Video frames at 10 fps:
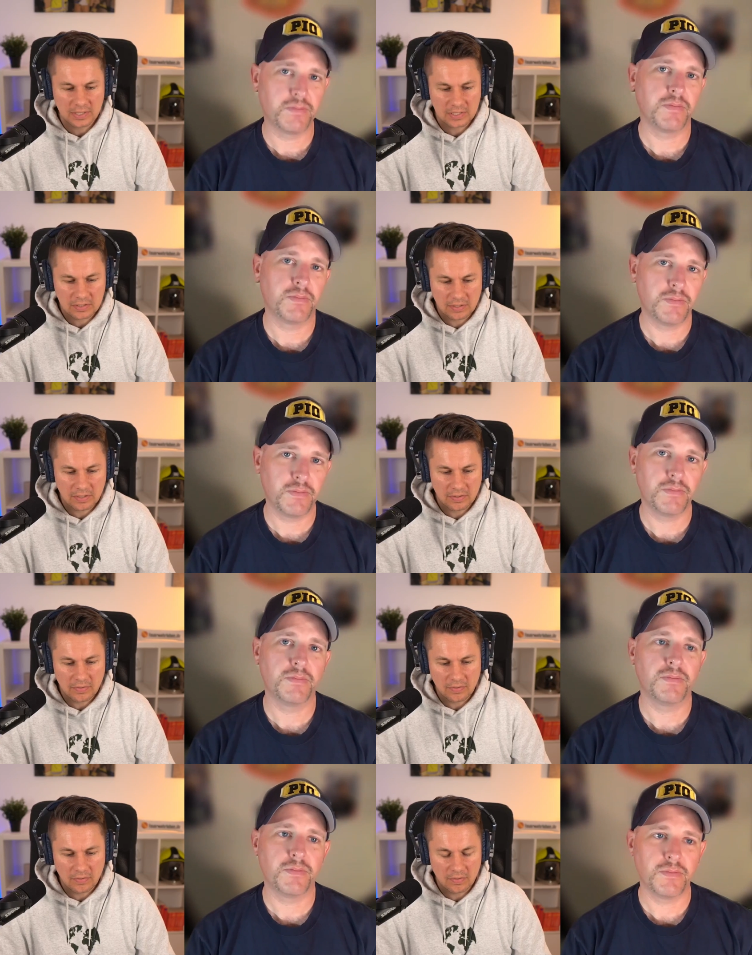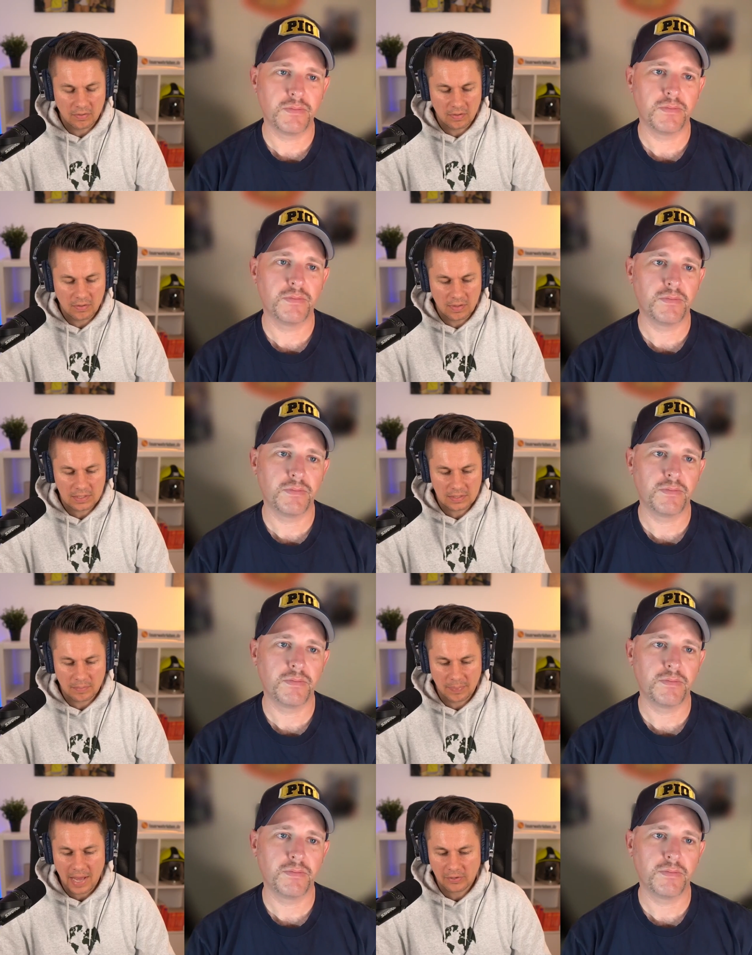Speaker 1: Is uh, this
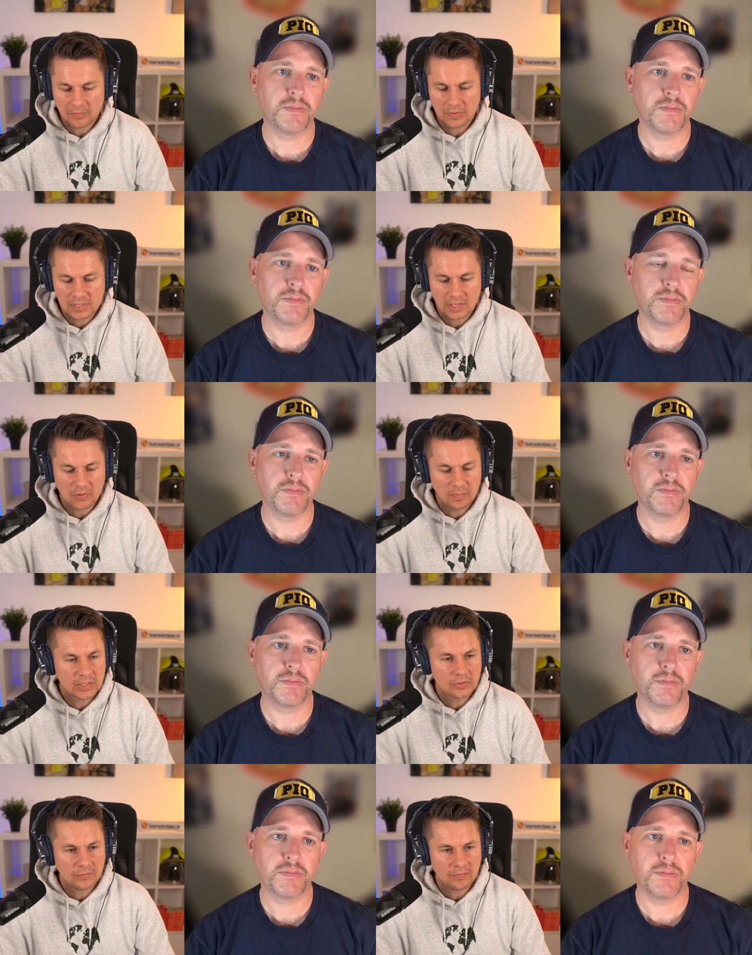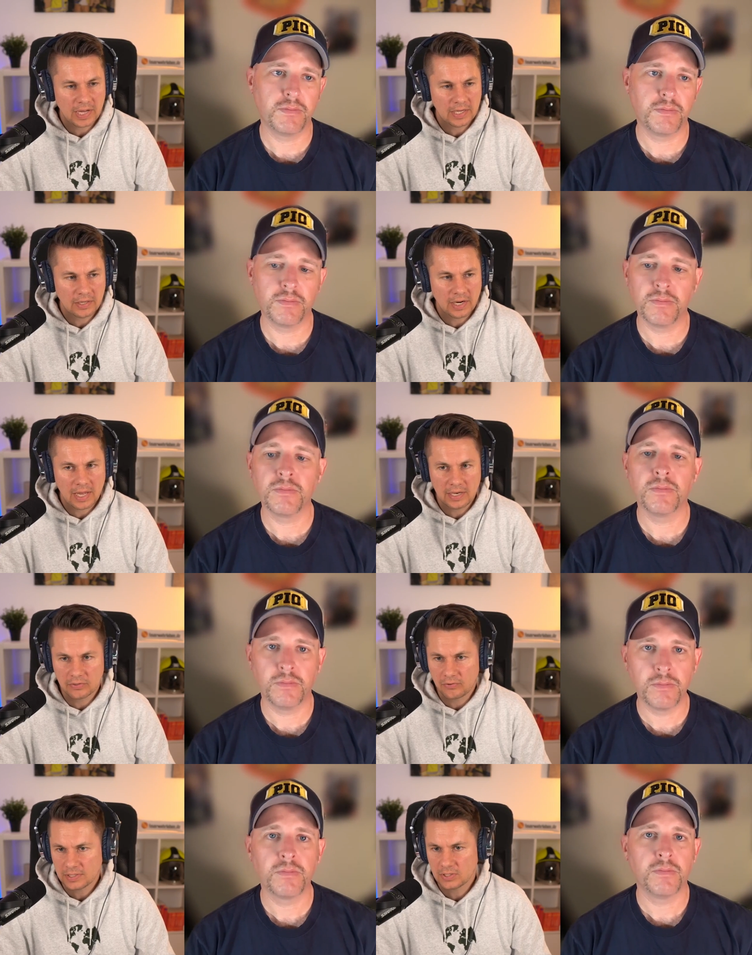part of the South Metro Fire and
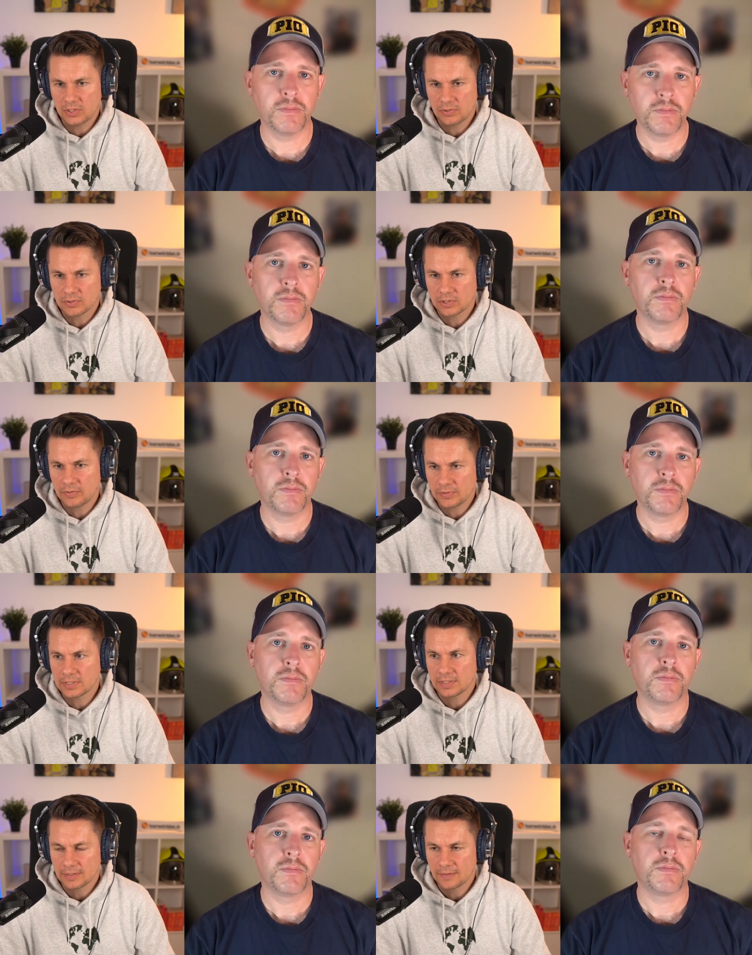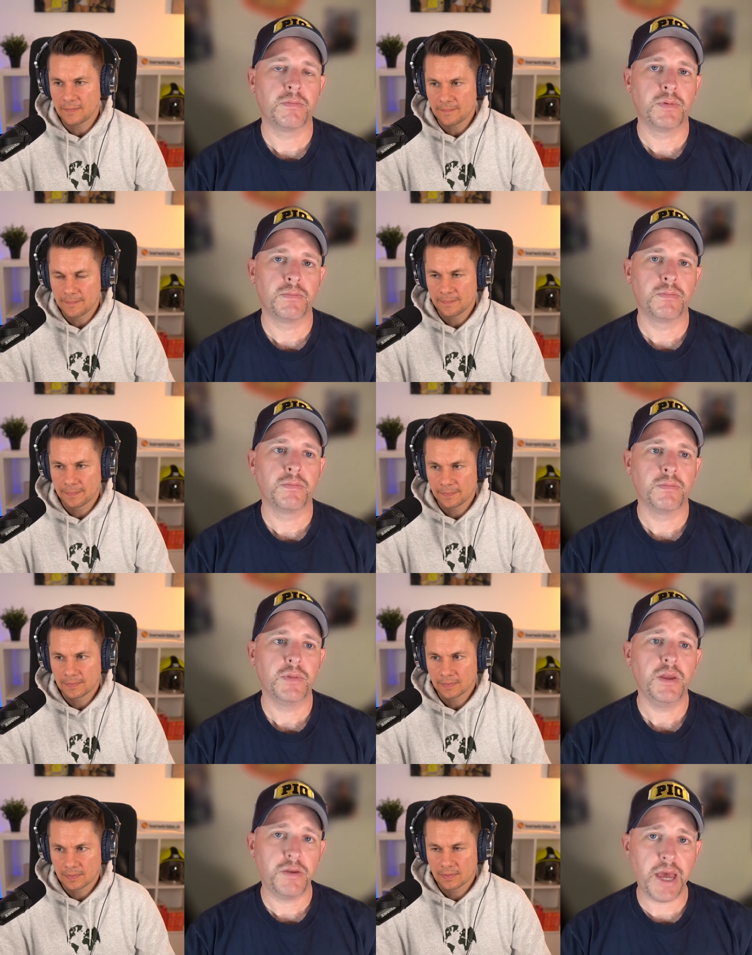Rescue Service?
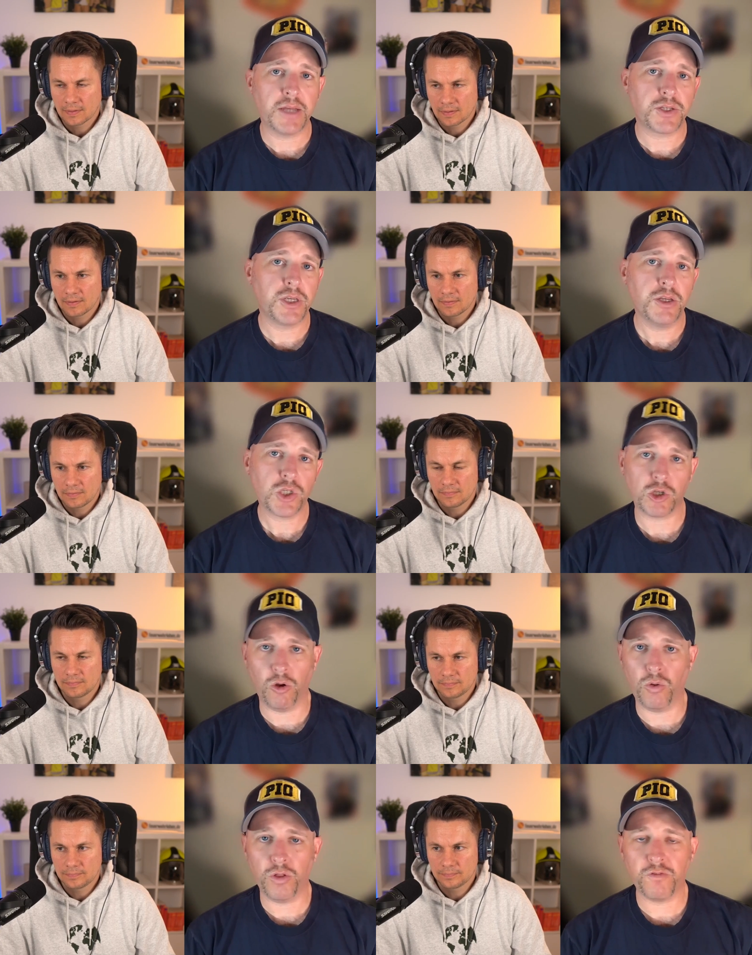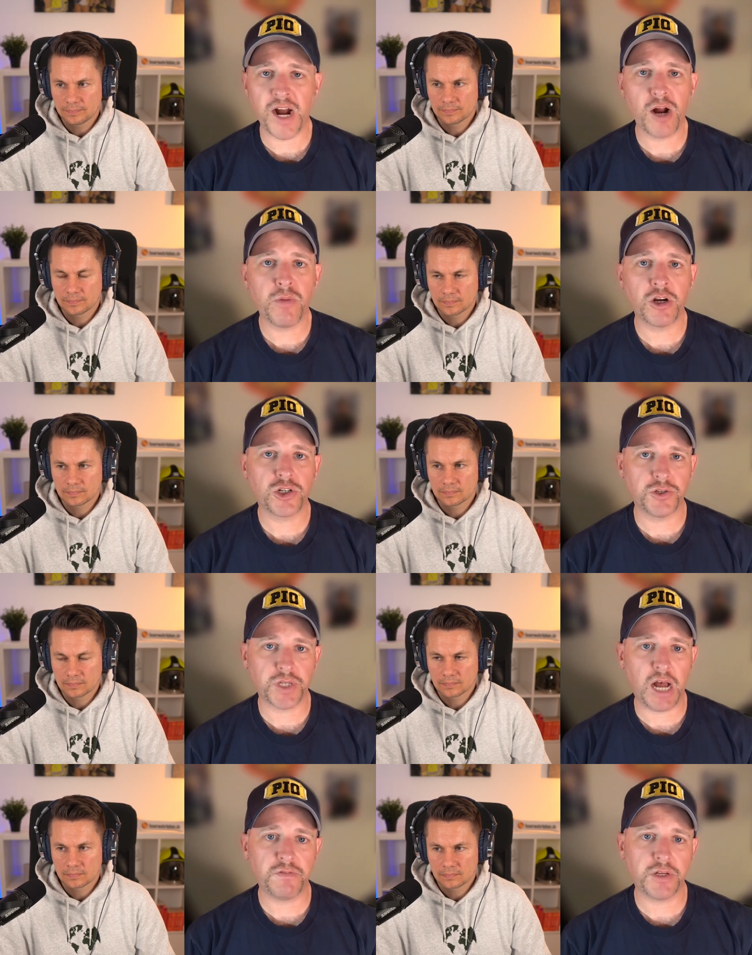
Speaker 2: Yes. So the fire
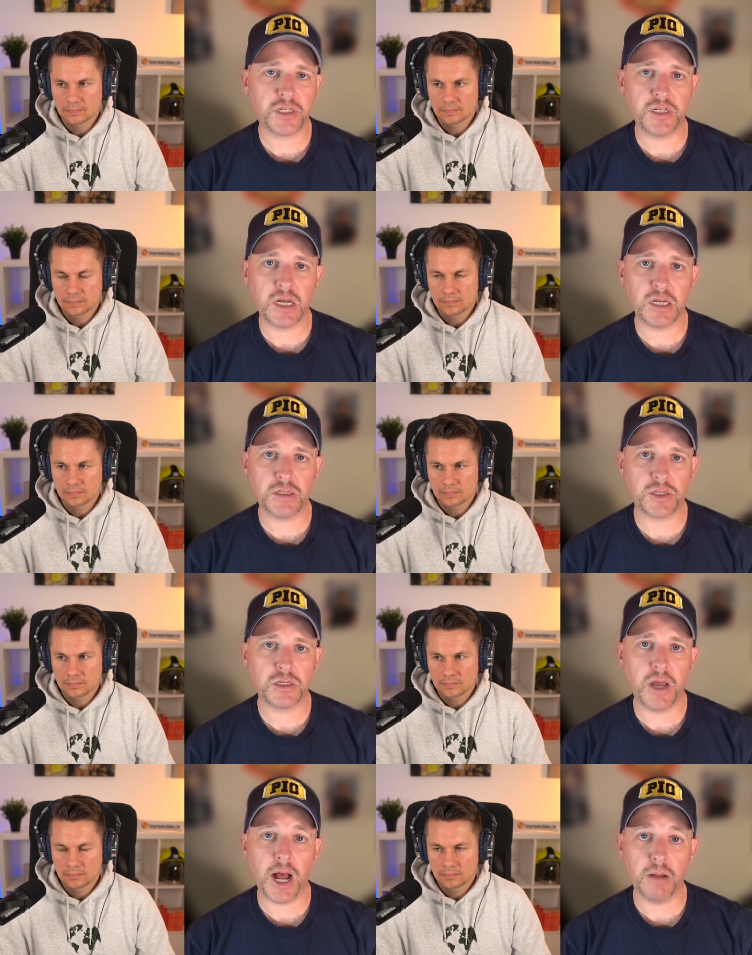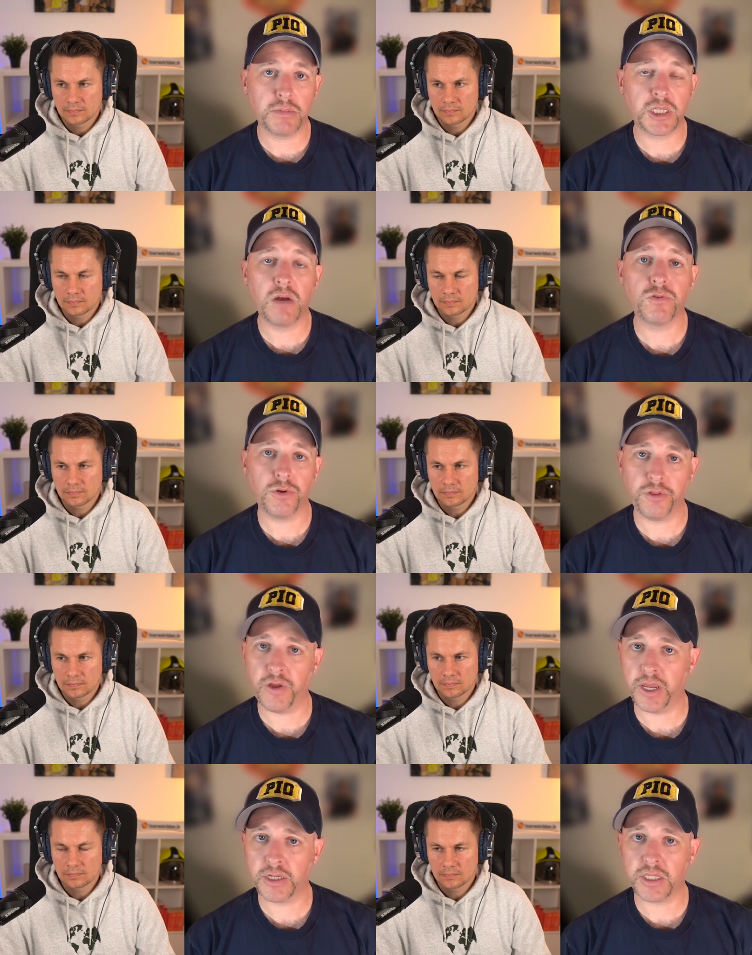marshal's office does um, several
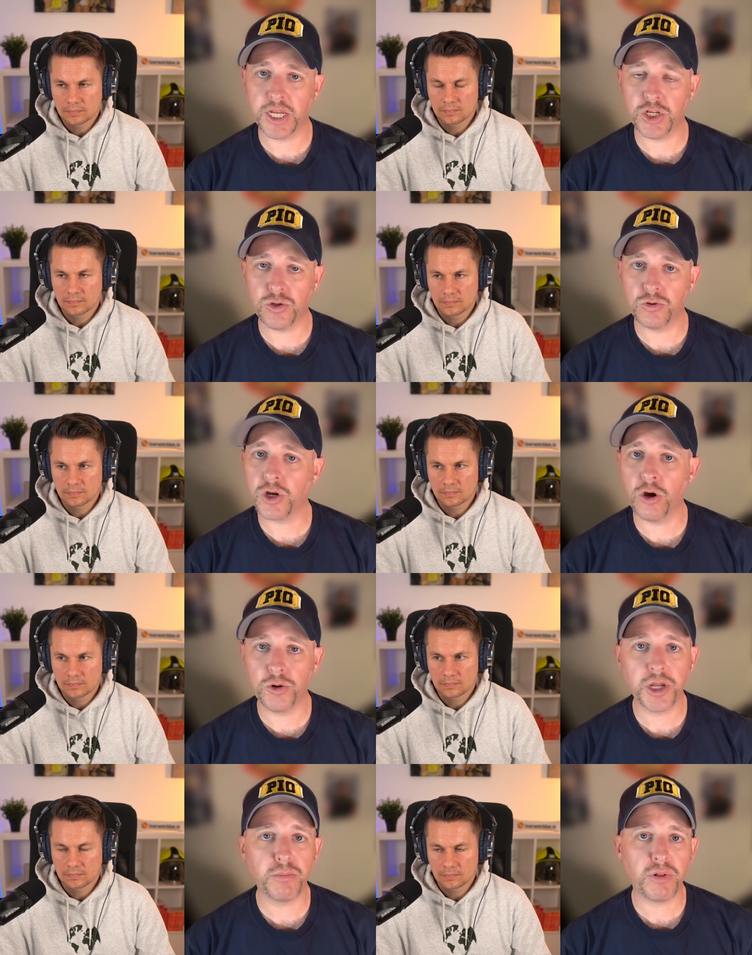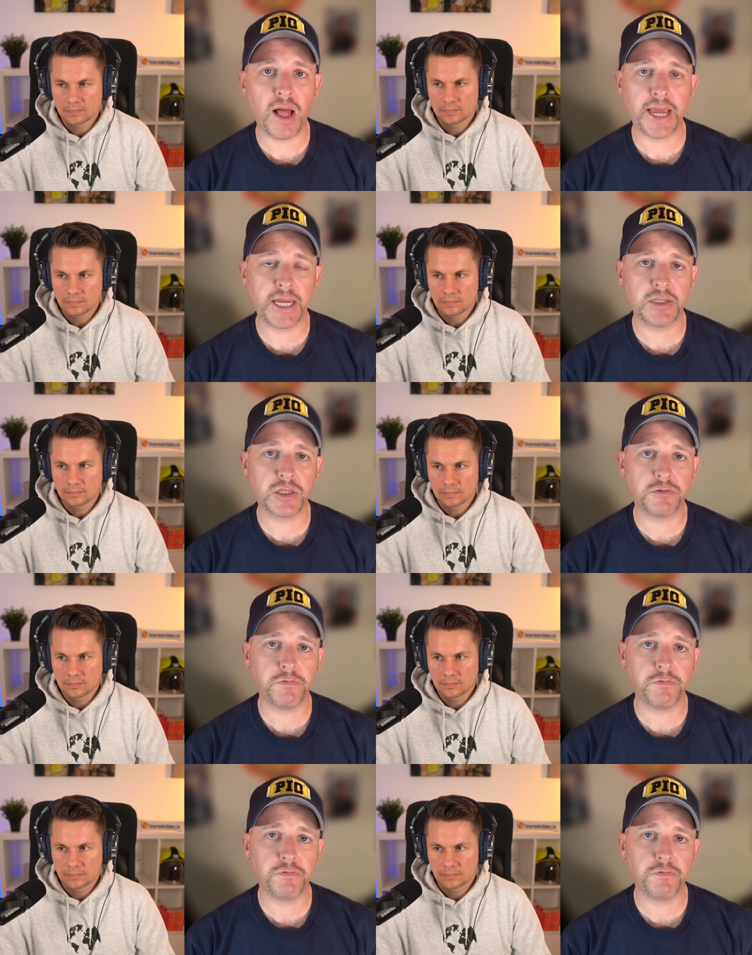things. They do code compliance